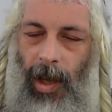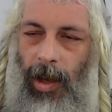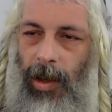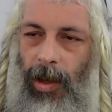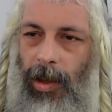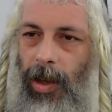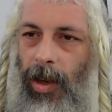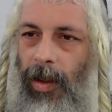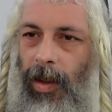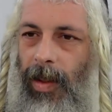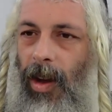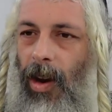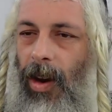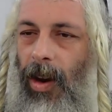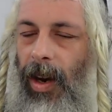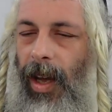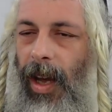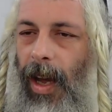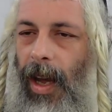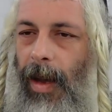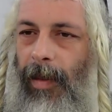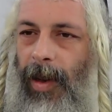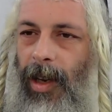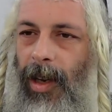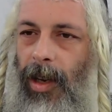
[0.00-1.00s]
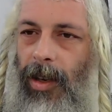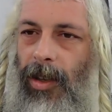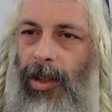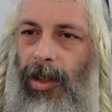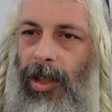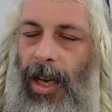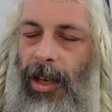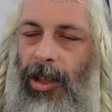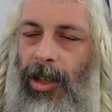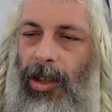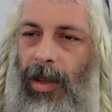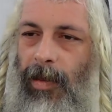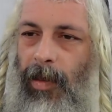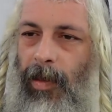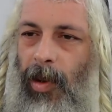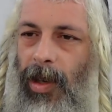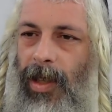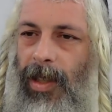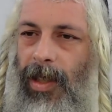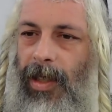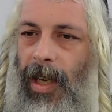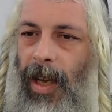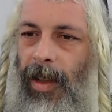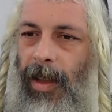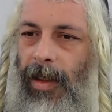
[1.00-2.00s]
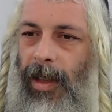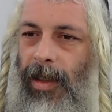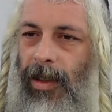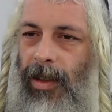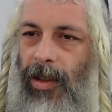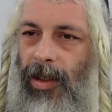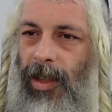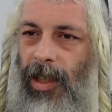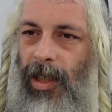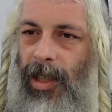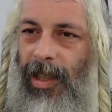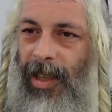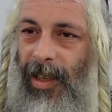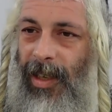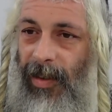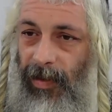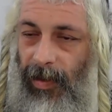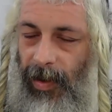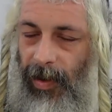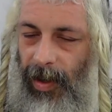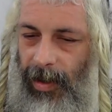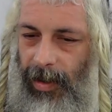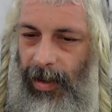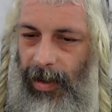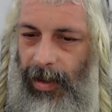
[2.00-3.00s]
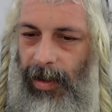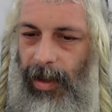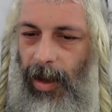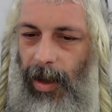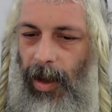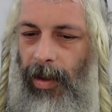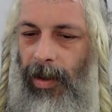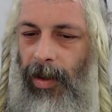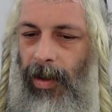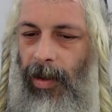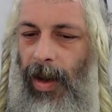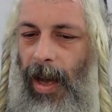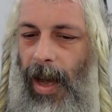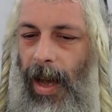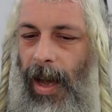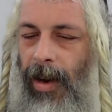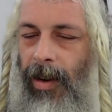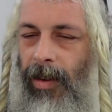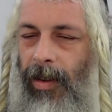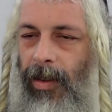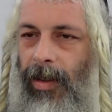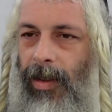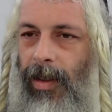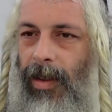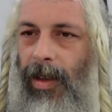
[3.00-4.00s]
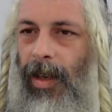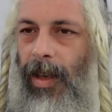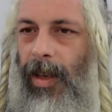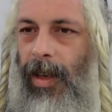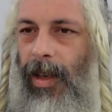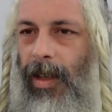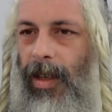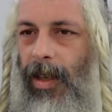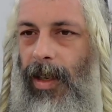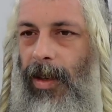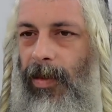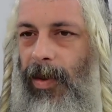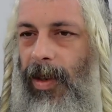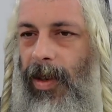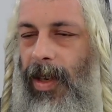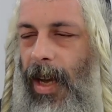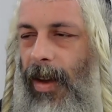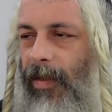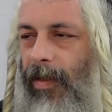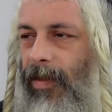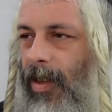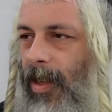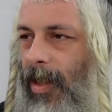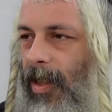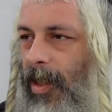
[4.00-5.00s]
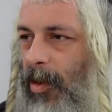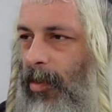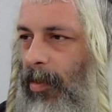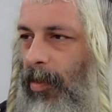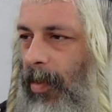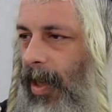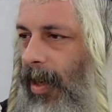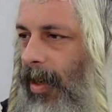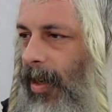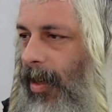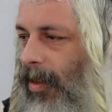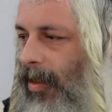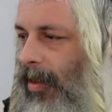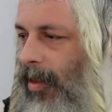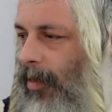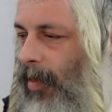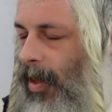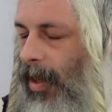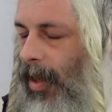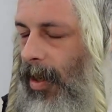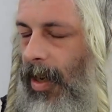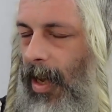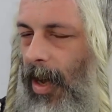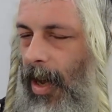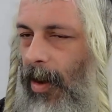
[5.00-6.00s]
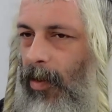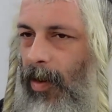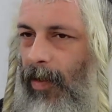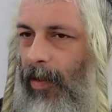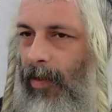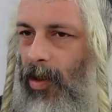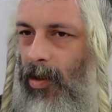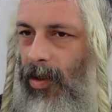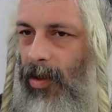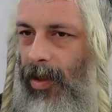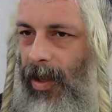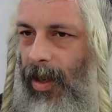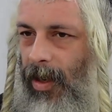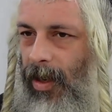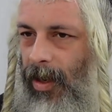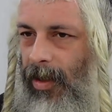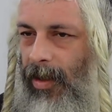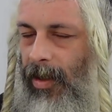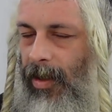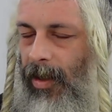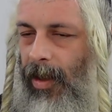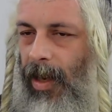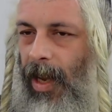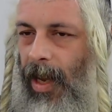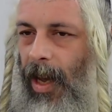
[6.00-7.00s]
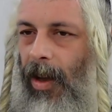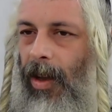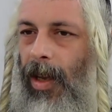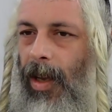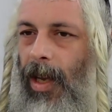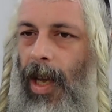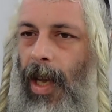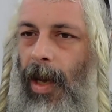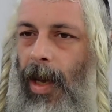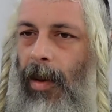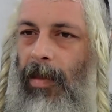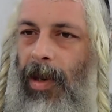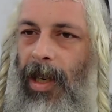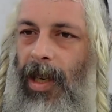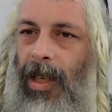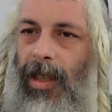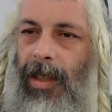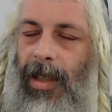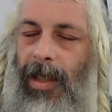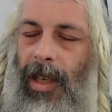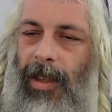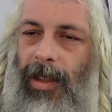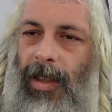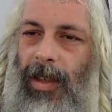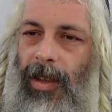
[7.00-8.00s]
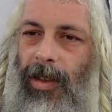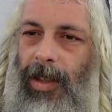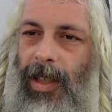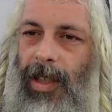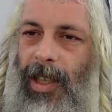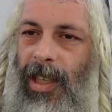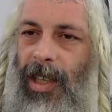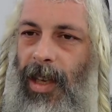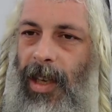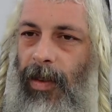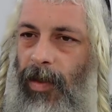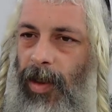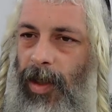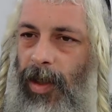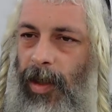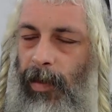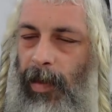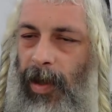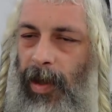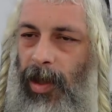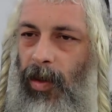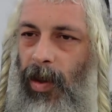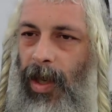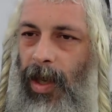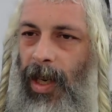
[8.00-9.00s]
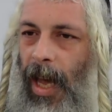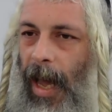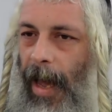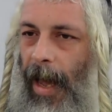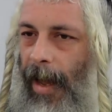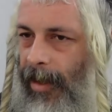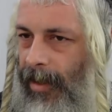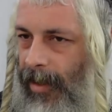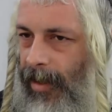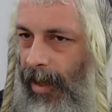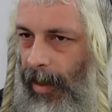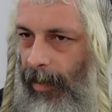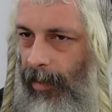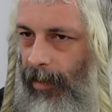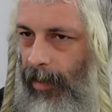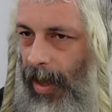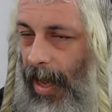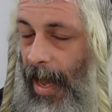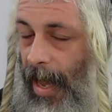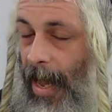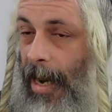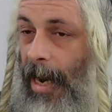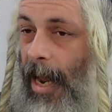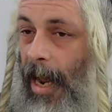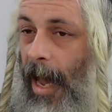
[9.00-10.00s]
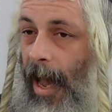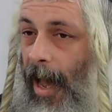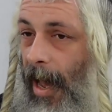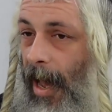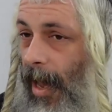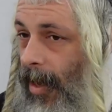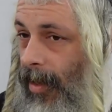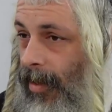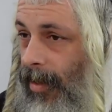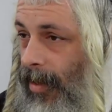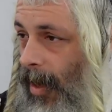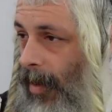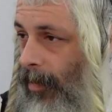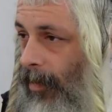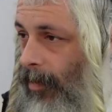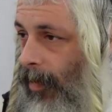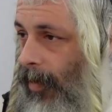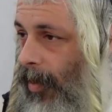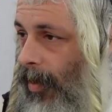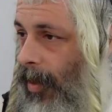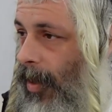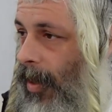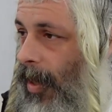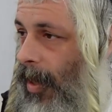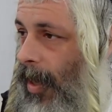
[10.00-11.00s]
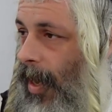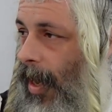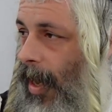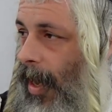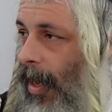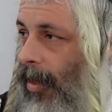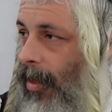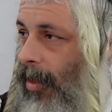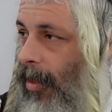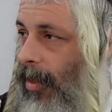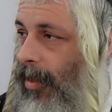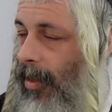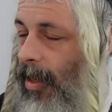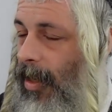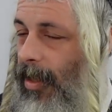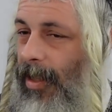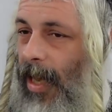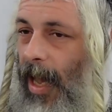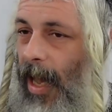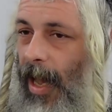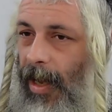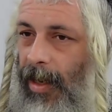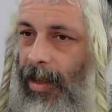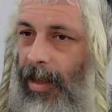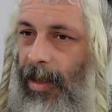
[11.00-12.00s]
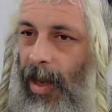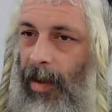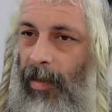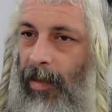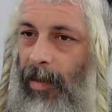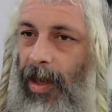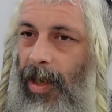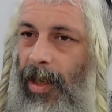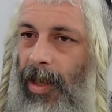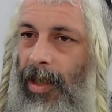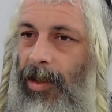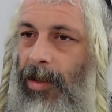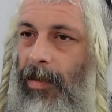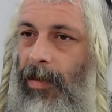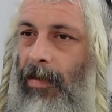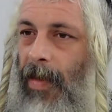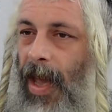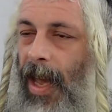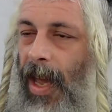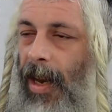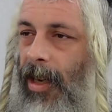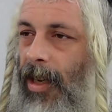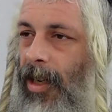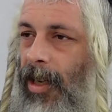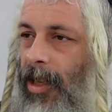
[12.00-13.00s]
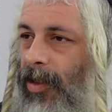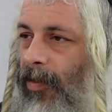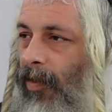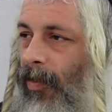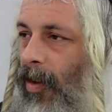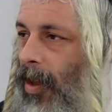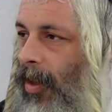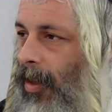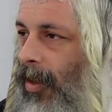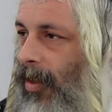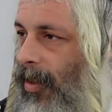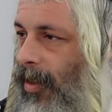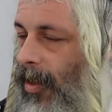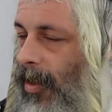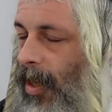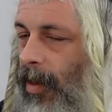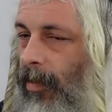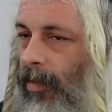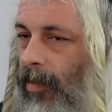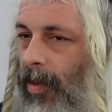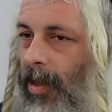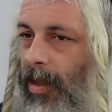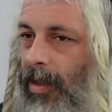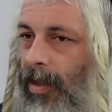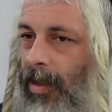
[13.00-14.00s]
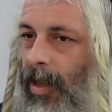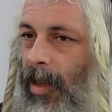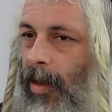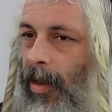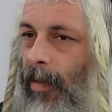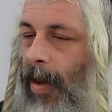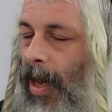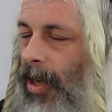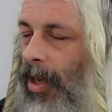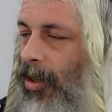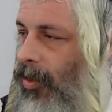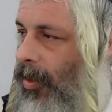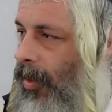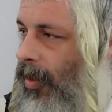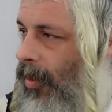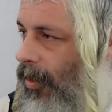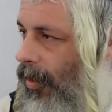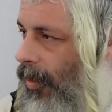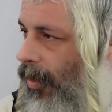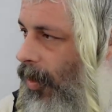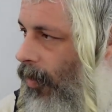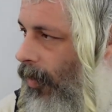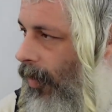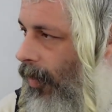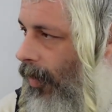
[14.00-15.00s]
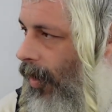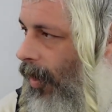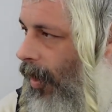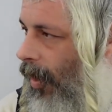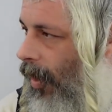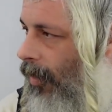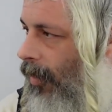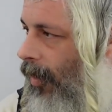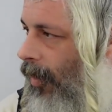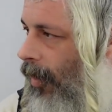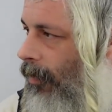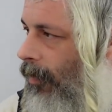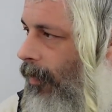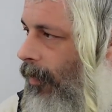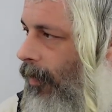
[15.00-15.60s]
You know, the Ar Chaim HaKadosh actually points out that there's a difference, although he would have to explain it to me and how we've used it until now. But he says there's a difference between Adam and Ha'adam. And he says Ha'adam is man in his fallen state because the gematria is lower than Adam.